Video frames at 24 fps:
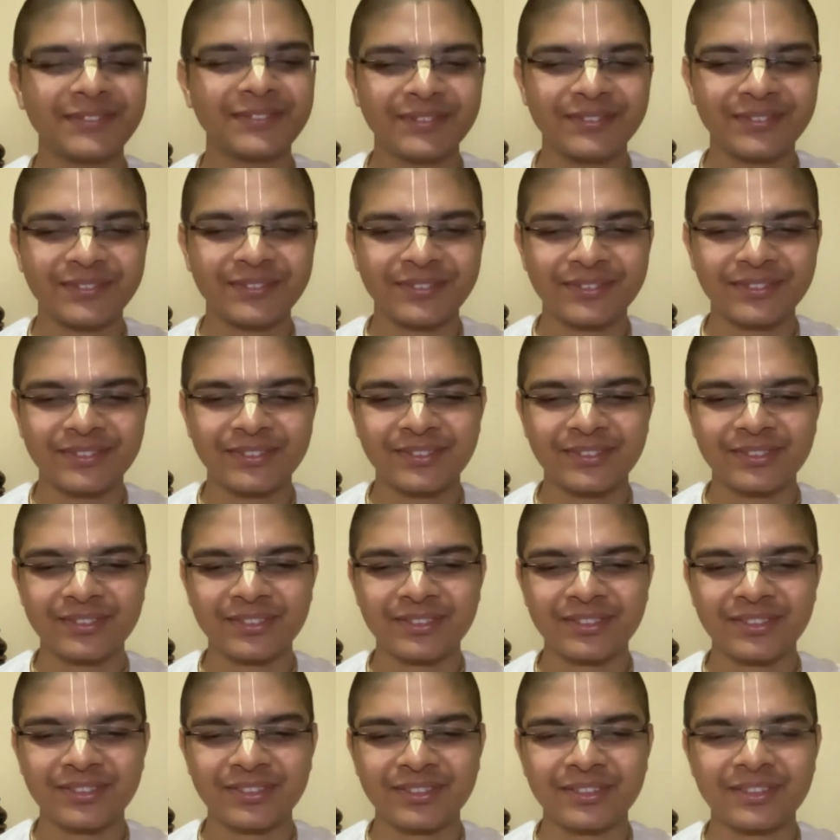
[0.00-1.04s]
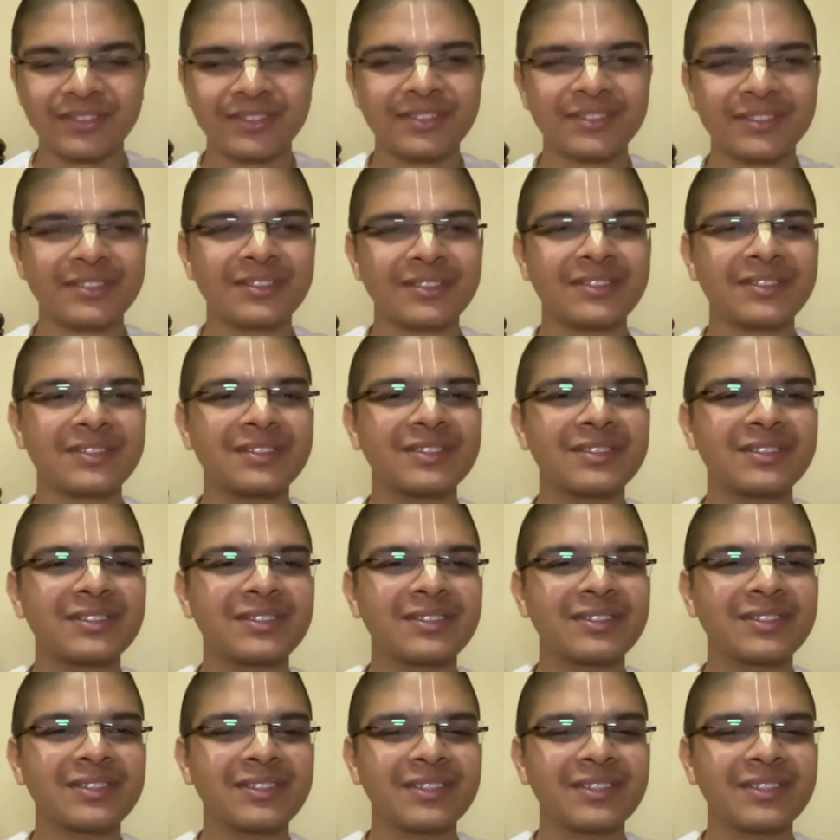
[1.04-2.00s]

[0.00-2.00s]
(silence)